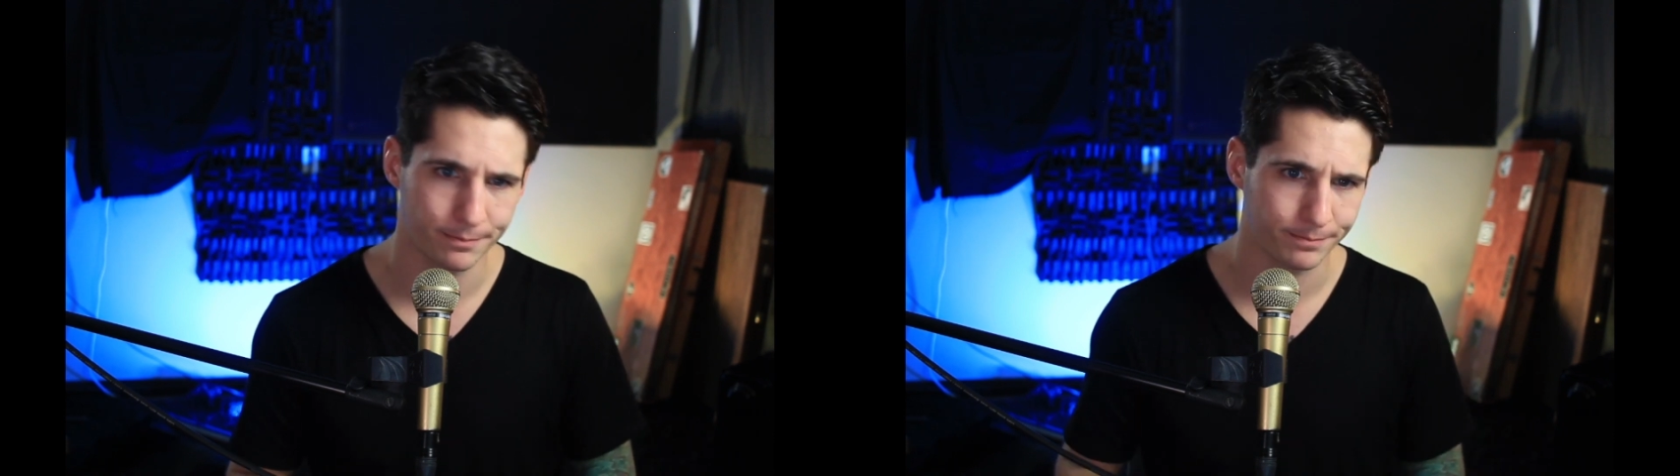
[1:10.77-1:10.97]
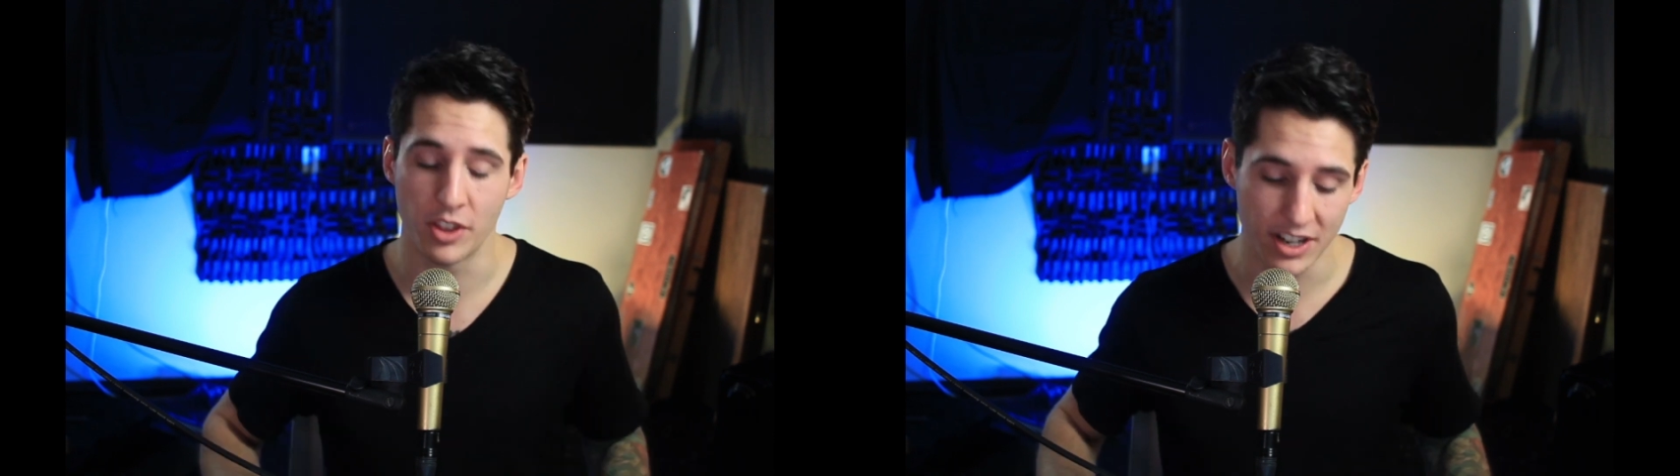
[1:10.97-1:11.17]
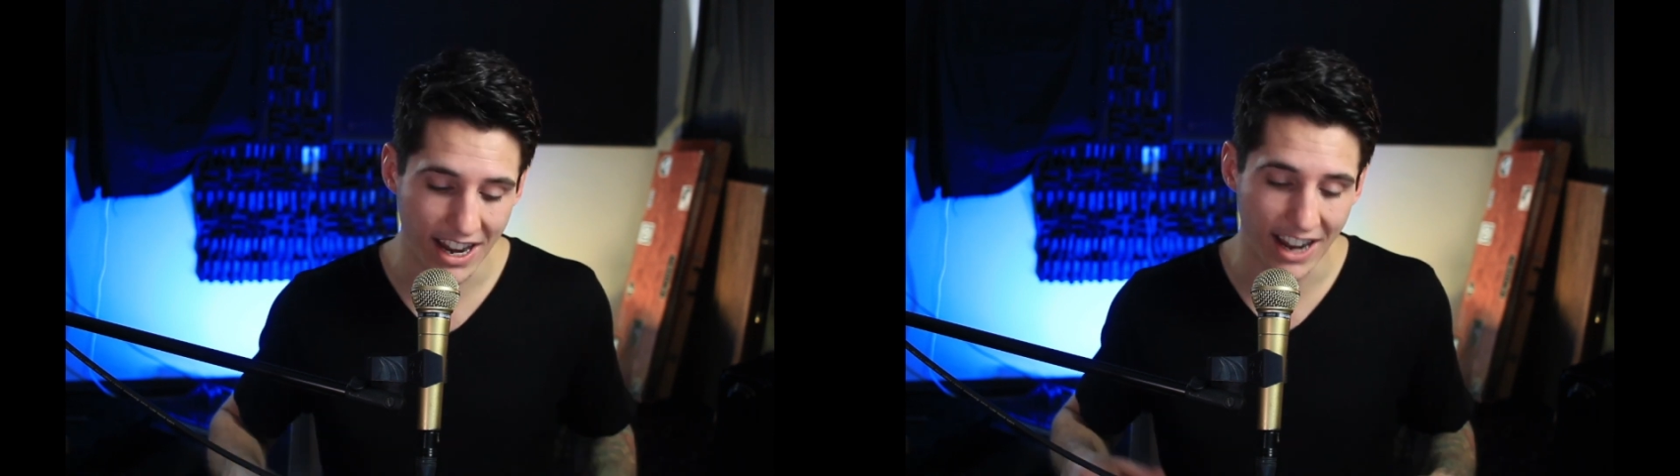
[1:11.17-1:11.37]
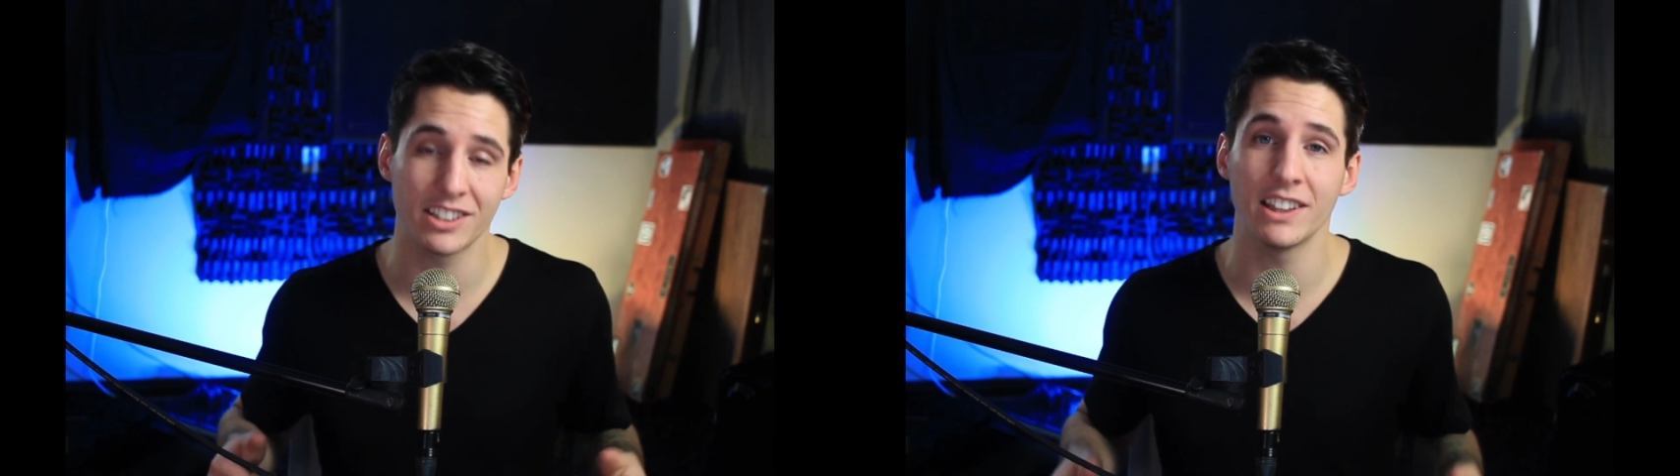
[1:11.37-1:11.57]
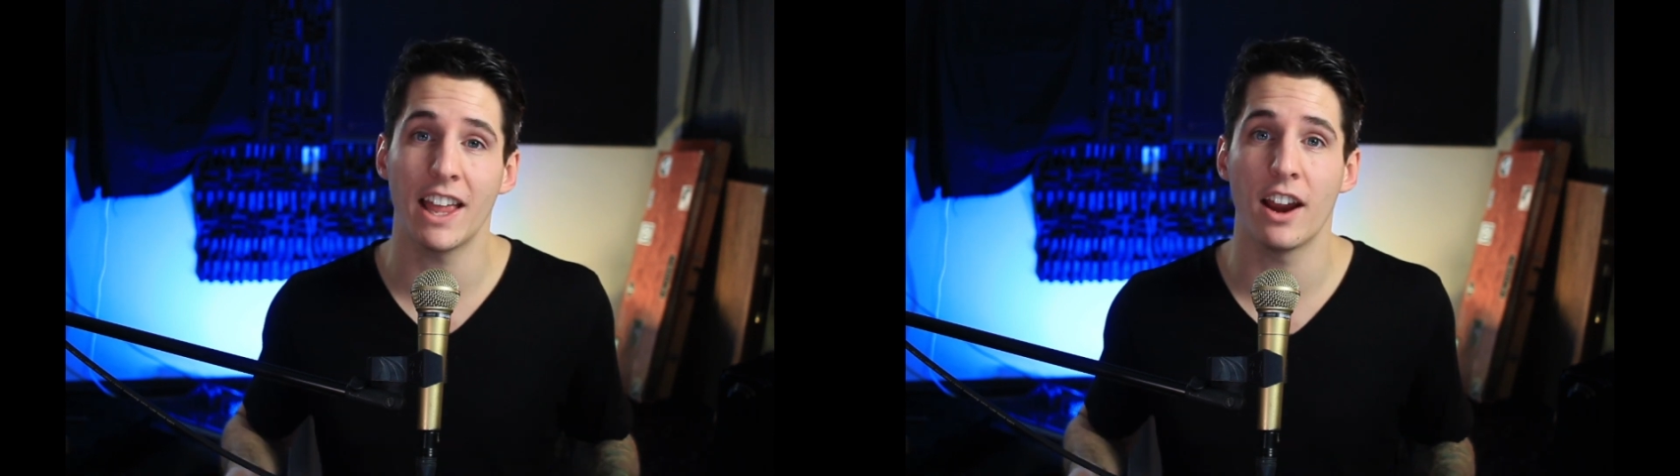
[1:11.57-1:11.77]
The
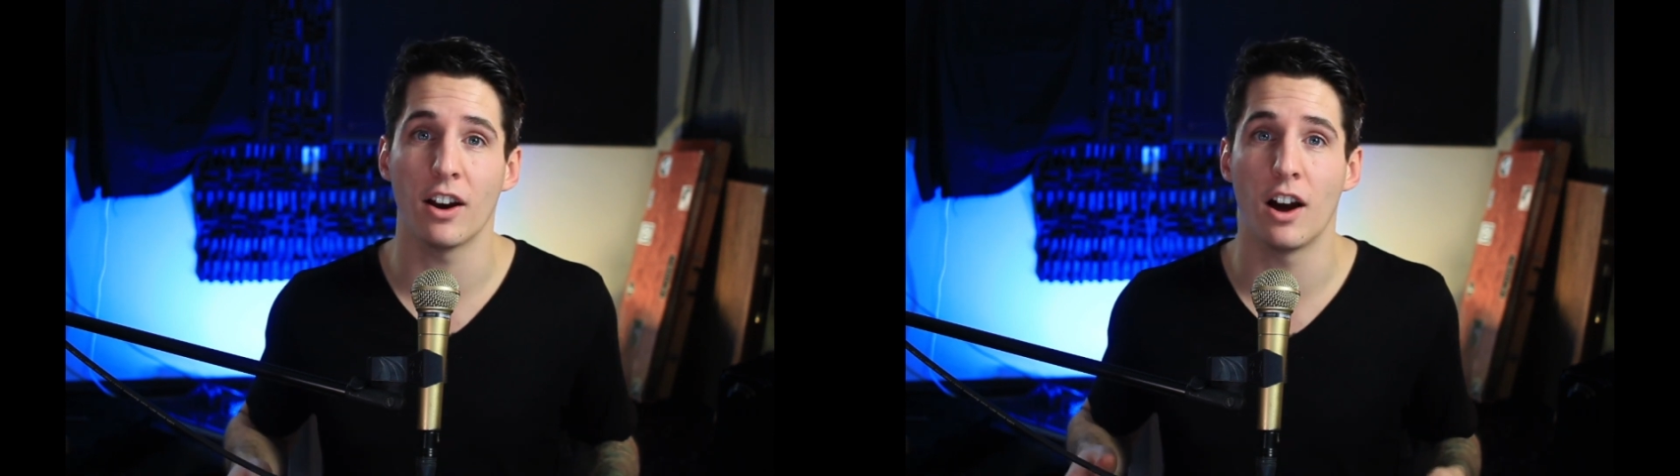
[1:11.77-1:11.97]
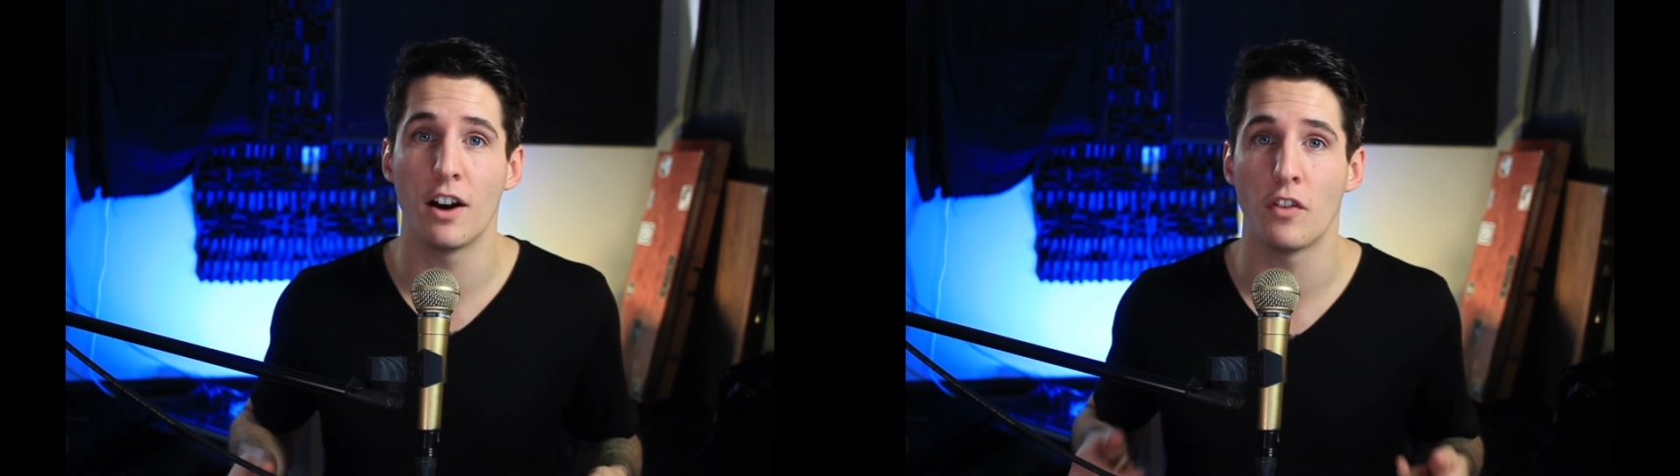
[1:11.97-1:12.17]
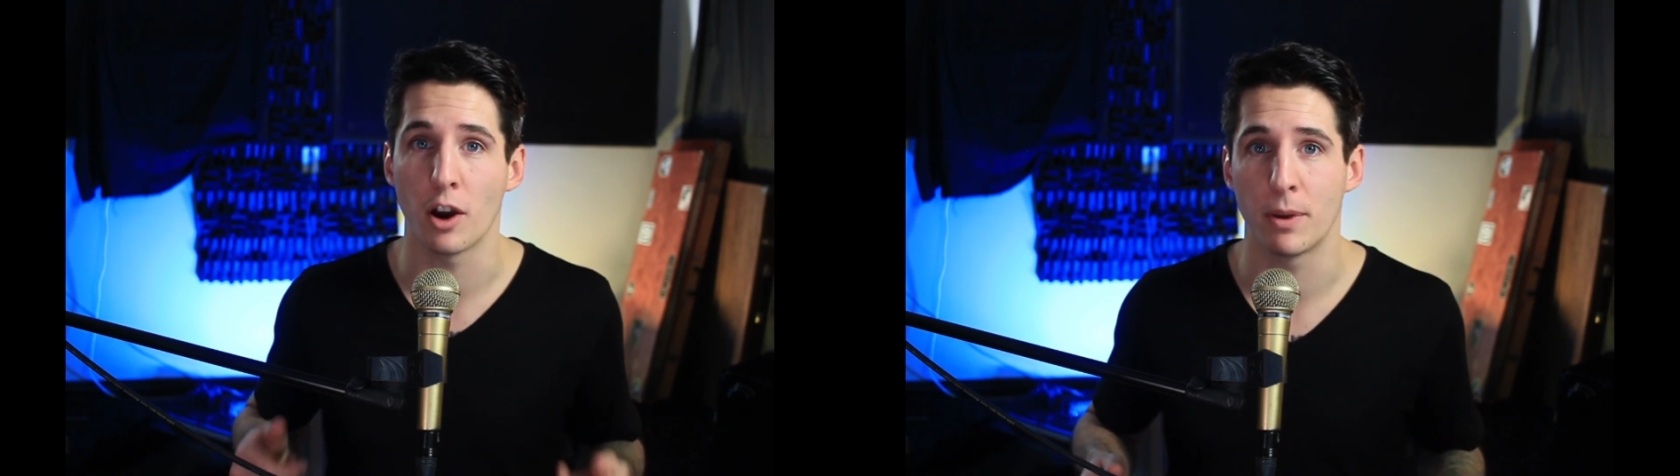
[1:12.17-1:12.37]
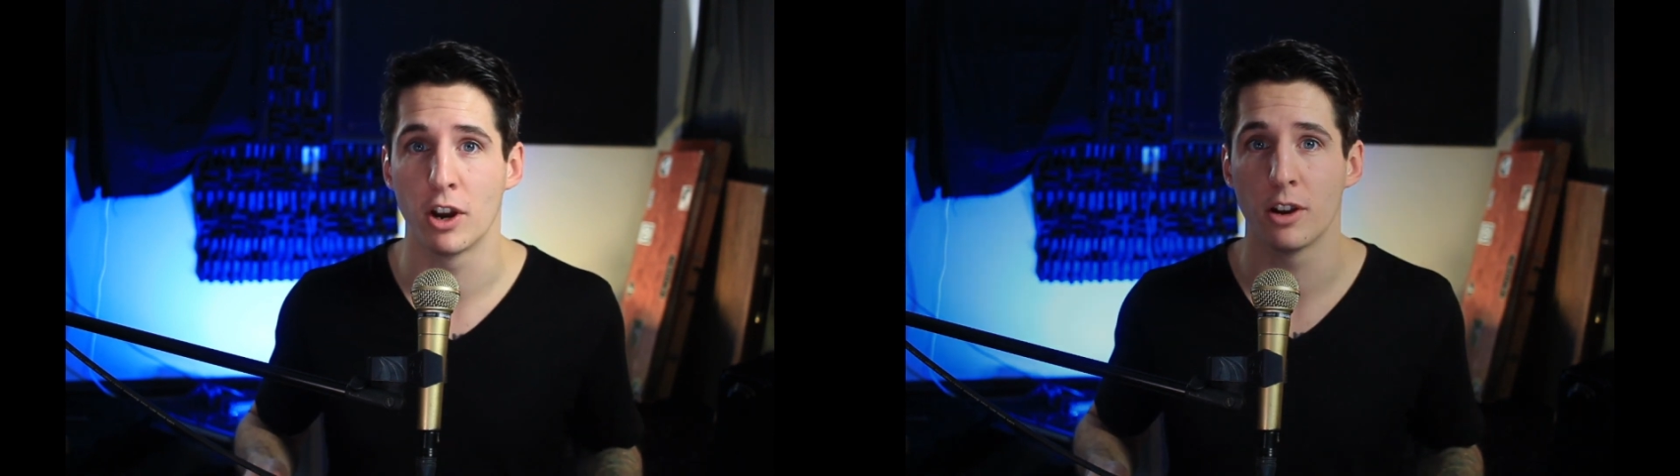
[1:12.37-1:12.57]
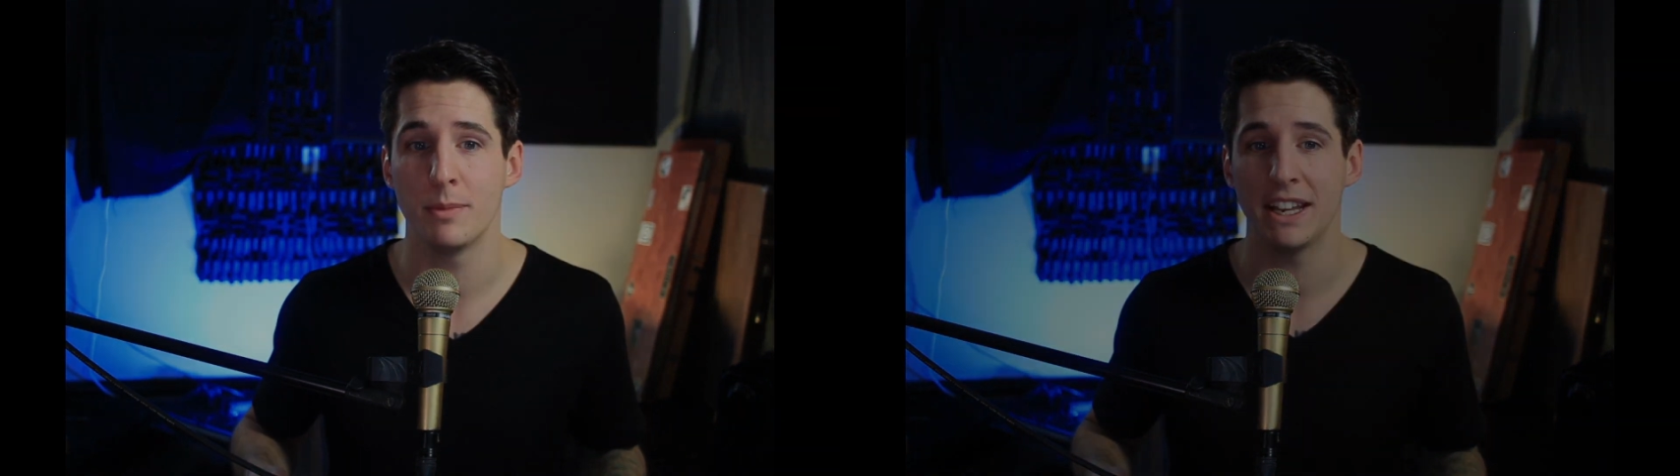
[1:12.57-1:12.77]
next layer of our
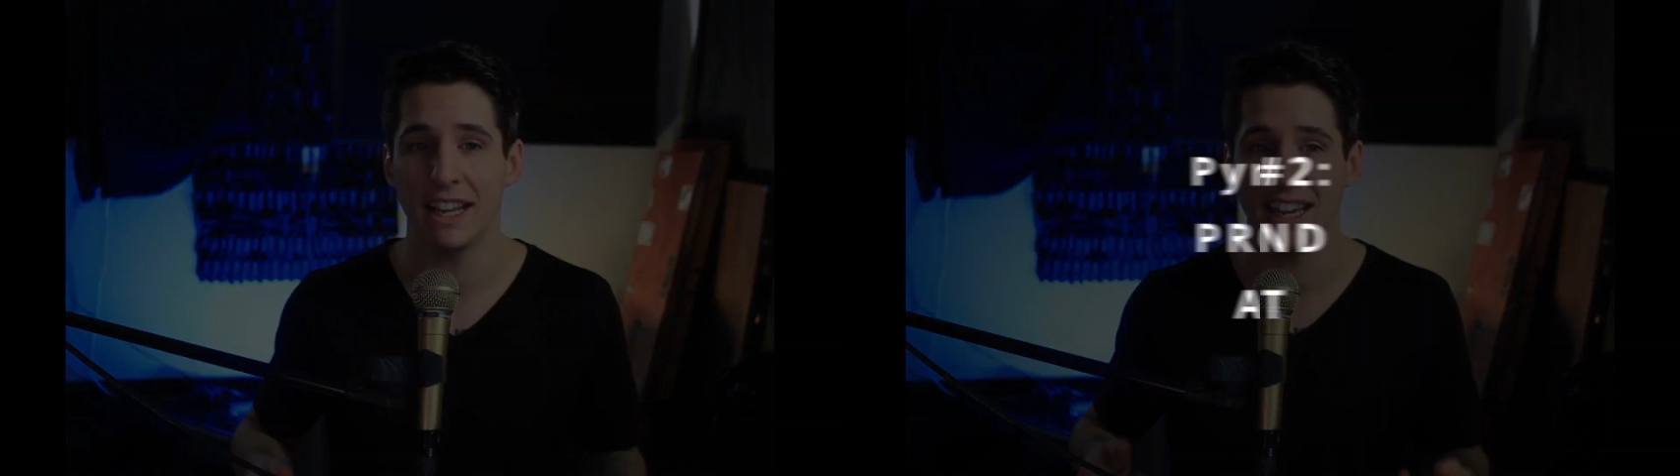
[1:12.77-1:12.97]
pyramid